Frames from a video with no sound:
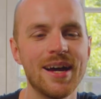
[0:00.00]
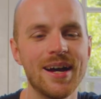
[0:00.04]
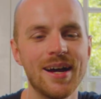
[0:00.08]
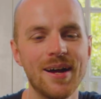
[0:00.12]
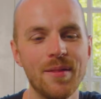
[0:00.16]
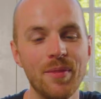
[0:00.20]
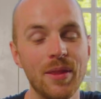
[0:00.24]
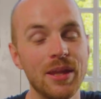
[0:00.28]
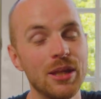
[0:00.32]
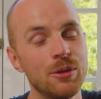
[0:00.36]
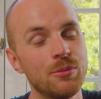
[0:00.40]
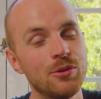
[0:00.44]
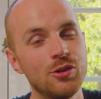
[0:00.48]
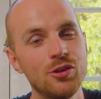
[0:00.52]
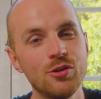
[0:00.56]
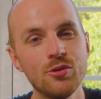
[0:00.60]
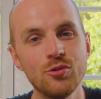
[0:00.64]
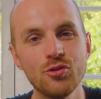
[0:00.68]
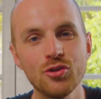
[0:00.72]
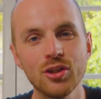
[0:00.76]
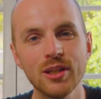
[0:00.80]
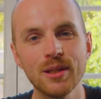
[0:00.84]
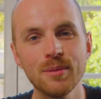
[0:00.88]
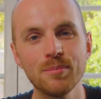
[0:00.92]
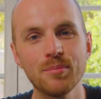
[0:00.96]
uh, that you would
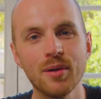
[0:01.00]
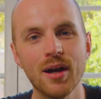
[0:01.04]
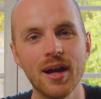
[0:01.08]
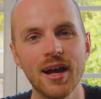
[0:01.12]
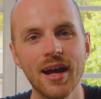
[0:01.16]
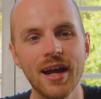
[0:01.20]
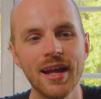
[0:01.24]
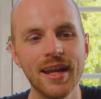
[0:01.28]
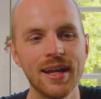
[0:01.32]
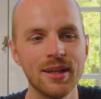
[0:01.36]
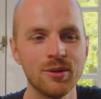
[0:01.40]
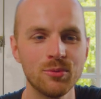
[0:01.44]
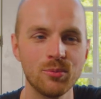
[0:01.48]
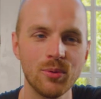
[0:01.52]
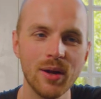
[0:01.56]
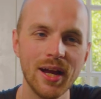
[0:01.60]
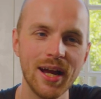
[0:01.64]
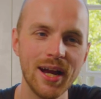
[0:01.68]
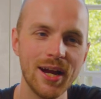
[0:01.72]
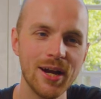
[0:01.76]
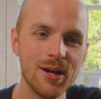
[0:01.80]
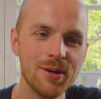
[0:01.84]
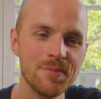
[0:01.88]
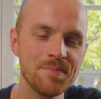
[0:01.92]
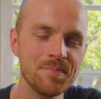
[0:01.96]
usually buy and
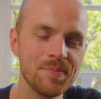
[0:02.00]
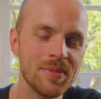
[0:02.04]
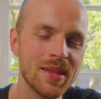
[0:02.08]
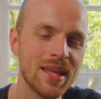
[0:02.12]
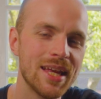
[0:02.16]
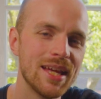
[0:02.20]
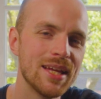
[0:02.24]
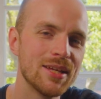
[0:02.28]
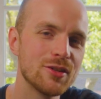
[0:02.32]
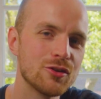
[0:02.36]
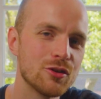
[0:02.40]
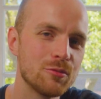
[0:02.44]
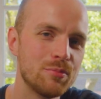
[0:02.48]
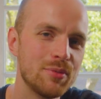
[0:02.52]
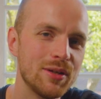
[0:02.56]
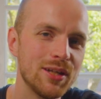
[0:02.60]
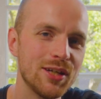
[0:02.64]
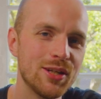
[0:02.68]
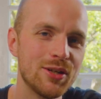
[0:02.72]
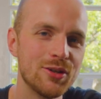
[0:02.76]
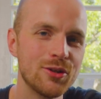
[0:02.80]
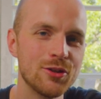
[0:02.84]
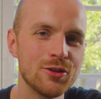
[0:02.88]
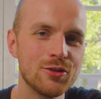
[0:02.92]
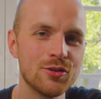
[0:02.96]
wear. So I'm pretty
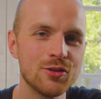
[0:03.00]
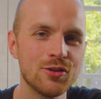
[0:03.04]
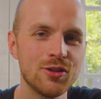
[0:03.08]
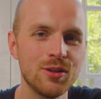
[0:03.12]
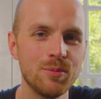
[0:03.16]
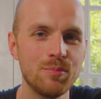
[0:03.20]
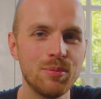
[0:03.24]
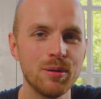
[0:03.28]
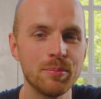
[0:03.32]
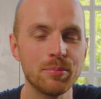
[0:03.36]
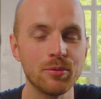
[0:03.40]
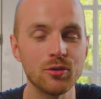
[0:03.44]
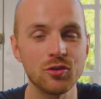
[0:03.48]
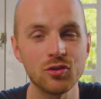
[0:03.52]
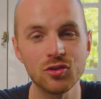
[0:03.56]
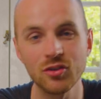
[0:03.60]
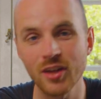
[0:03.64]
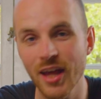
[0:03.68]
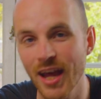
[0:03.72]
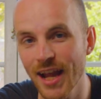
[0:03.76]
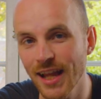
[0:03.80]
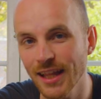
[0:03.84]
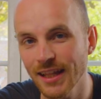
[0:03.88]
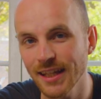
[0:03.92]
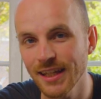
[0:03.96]
curious to see people
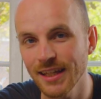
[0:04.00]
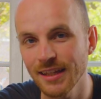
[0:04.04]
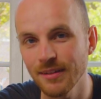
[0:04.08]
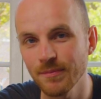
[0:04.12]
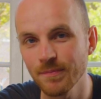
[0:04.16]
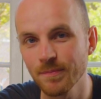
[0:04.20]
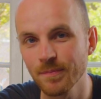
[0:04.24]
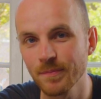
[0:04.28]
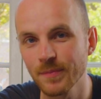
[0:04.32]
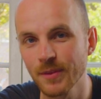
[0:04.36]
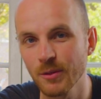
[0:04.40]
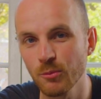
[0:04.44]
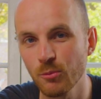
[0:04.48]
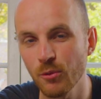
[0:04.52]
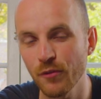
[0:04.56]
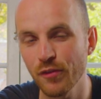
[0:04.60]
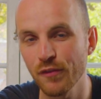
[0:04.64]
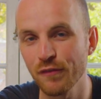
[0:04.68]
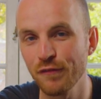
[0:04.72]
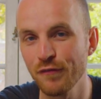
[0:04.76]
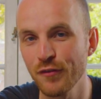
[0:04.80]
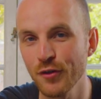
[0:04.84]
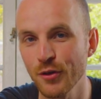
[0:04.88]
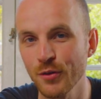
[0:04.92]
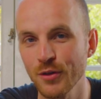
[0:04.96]
styling with the
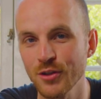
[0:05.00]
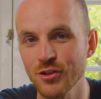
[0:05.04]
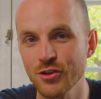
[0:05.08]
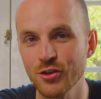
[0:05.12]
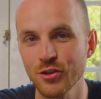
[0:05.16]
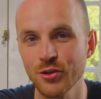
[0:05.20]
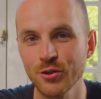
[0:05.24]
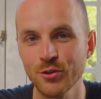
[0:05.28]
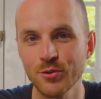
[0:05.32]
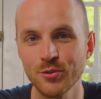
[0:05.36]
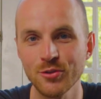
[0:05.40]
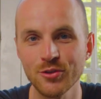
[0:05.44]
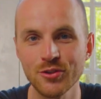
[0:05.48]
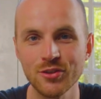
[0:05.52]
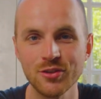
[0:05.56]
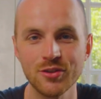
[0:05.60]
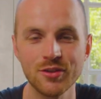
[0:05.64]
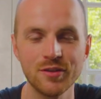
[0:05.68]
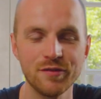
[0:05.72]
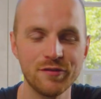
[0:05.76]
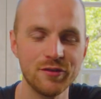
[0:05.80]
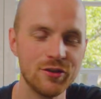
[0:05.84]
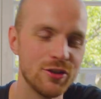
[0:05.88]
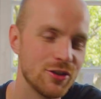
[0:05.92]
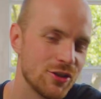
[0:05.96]
furry shoes,
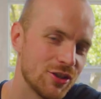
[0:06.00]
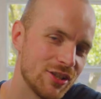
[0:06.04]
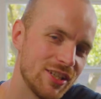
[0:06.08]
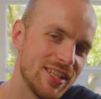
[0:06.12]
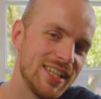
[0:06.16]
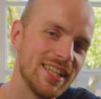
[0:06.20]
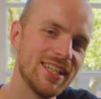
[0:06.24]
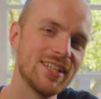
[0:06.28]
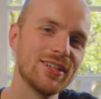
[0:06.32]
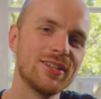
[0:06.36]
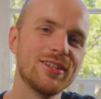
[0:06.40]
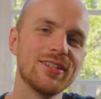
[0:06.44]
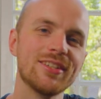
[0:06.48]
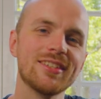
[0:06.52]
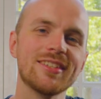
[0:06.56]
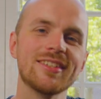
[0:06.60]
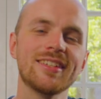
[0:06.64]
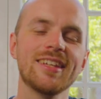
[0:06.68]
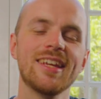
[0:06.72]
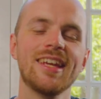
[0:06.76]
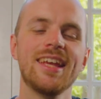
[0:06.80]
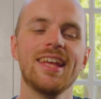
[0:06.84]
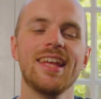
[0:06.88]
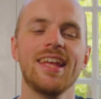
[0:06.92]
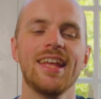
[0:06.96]
furry sneakers.
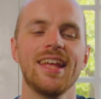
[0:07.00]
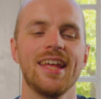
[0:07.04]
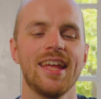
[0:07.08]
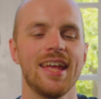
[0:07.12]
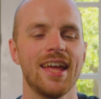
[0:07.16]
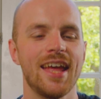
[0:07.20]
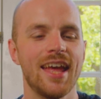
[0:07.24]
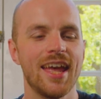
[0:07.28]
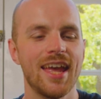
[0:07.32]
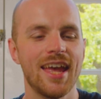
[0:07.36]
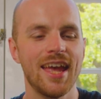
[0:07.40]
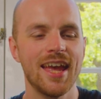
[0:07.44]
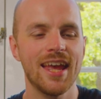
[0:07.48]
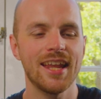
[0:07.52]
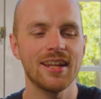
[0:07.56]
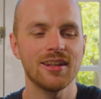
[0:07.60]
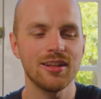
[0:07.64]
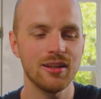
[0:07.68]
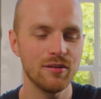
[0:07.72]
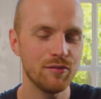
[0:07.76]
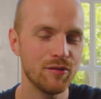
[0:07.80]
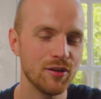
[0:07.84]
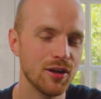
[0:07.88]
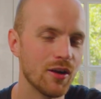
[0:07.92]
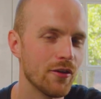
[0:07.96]
And I
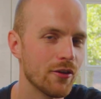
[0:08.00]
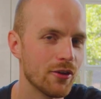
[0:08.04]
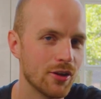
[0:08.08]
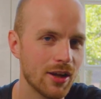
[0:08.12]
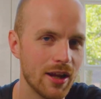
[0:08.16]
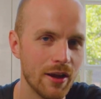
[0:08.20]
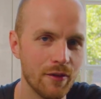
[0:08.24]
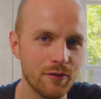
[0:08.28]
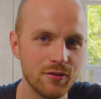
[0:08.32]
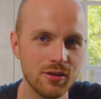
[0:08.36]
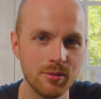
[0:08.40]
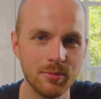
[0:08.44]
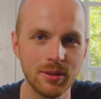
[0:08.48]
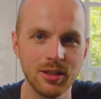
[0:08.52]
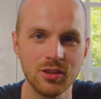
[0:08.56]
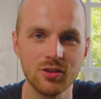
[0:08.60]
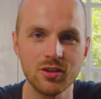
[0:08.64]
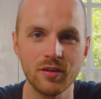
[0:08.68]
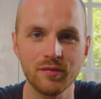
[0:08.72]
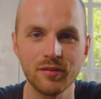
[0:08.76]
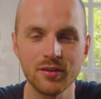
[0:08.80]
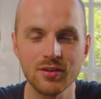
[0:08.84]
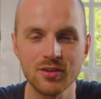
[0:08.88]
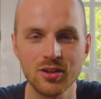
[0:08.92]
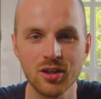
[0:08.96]
love the other Gethsemane
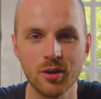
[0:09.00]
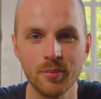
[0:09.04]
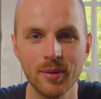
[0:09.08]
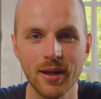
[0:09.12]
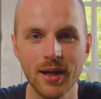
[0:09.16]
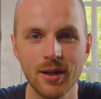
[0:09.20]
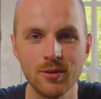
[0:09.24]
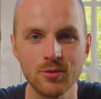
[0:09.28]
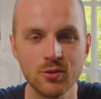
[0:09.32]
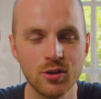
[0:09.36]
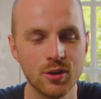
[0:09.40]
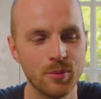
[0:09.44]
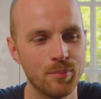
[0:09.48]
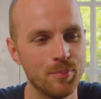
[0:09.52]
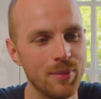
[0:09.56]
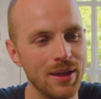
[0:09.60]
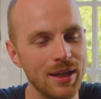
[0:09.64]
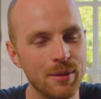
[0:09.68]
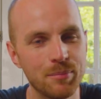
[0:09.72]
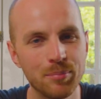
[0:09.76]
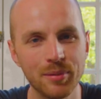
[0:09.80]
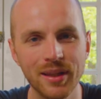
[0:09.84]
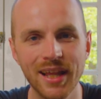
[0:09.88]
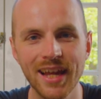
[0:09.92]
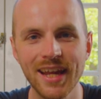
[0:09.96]
stuff that's coming out. So the
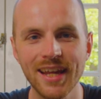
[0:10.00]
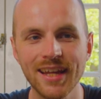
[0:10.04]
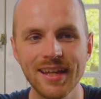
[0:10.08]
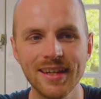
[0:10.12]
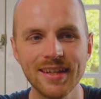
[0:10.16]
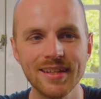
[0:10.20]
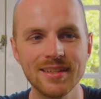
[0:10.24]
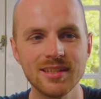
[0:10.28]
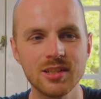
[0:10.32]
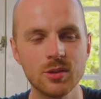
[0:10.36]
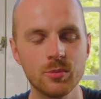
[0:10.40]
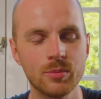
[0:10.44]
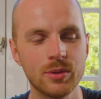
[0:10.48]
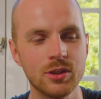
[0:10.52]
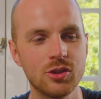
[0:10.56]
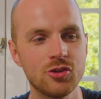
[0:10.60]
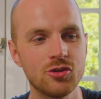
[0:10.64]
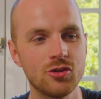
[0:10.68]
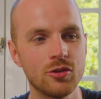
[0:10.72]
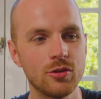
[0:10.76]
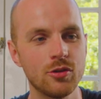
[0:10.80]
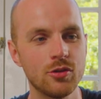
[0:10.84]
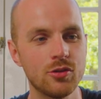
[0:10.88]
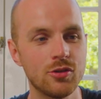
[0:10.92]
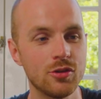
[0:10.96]
big blankets,
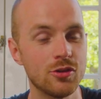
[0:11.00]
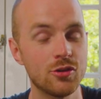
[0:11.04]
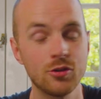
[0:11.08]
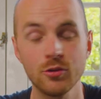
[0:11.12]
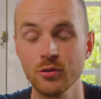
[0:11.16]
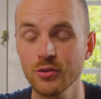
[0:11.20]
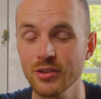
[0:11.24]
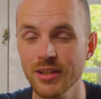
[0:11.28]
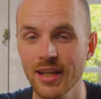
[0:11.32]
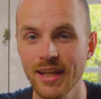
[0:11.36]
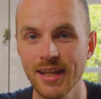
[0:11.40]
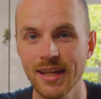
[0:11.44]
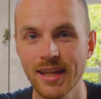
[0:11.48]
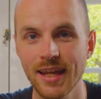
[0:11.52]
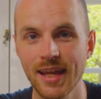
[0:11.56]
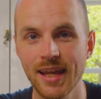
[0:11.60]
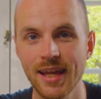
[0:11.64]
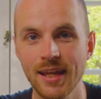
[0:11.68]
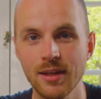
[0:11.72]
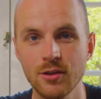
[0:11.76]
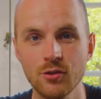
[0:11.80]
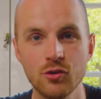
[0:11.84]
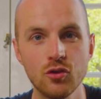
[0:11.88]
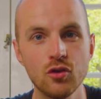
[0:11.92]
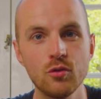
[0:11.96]
which look, just looks like
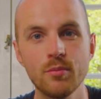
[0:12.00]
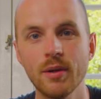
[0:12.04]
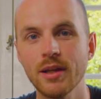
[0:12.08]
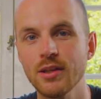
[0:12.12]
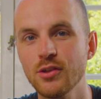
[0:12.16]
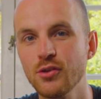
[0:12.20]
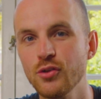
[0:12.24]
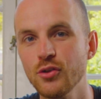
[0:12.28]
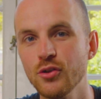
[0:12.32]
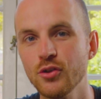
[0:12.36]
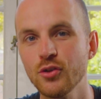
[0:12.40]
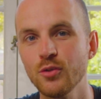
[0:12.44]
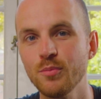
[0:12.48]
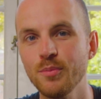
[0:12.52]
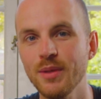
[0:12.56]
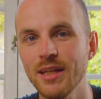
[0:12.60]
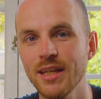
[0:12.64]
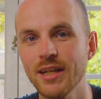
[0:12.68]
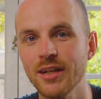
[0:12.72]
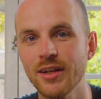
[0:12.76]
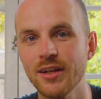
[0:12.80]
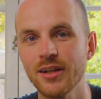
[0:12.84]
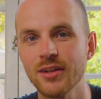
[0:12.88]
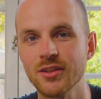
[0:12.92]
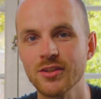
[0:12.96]
a two by two
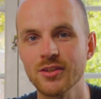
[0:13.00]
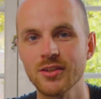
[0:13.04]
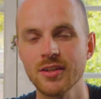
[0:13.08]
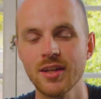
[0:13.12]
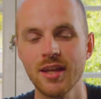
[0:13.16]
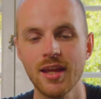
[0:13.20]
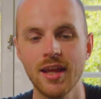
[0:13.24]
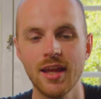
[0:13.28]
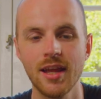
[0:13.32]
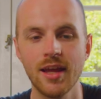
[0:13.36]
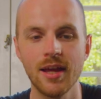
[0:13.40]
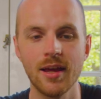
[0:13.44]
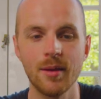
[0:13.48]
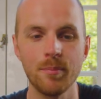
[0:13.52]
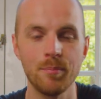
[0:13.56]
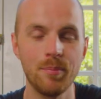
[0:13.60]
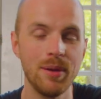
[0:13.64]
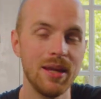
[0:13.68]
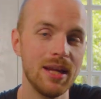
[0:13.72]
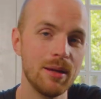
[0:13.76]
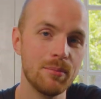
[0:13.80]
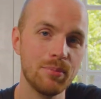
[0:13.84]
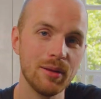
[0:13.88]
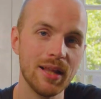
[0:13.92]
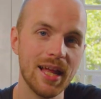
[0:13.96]
meters big